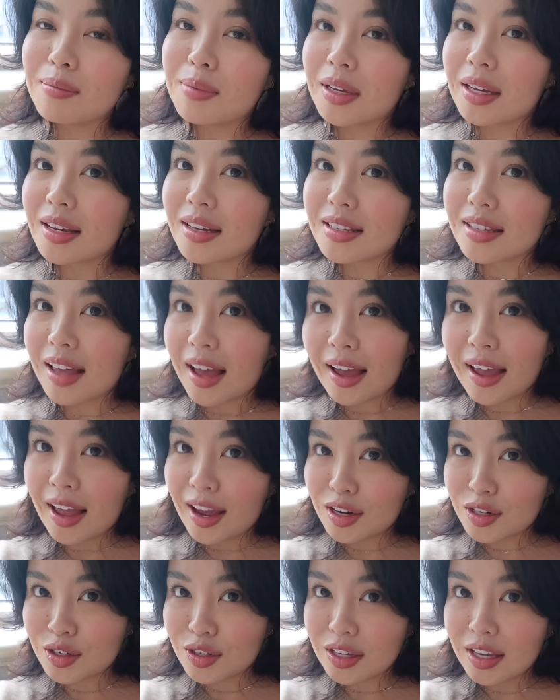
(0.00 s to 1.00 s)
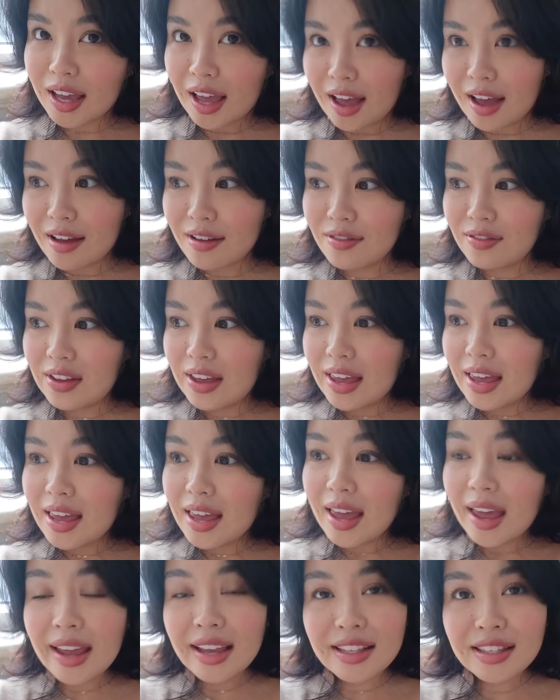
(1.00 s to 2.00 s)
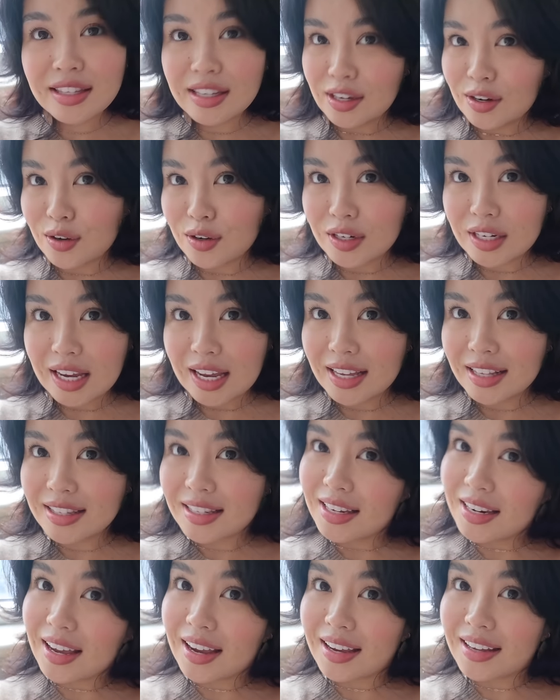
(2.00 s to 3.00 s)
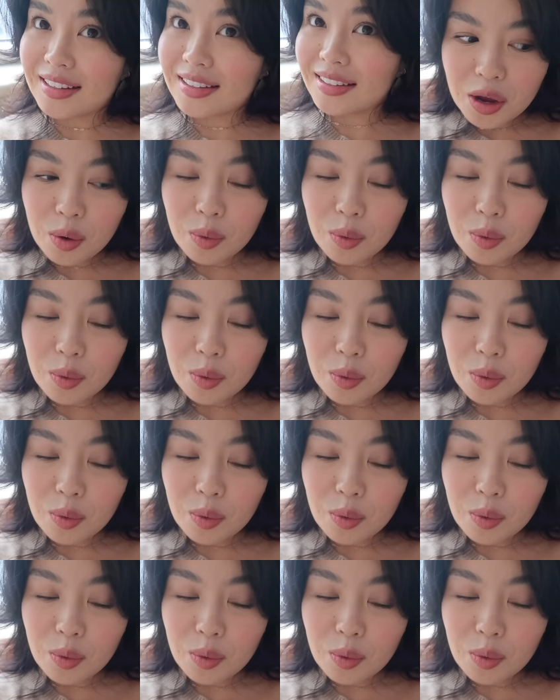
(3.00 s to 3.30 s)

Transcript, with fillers: because I actually have a dinner date tonight.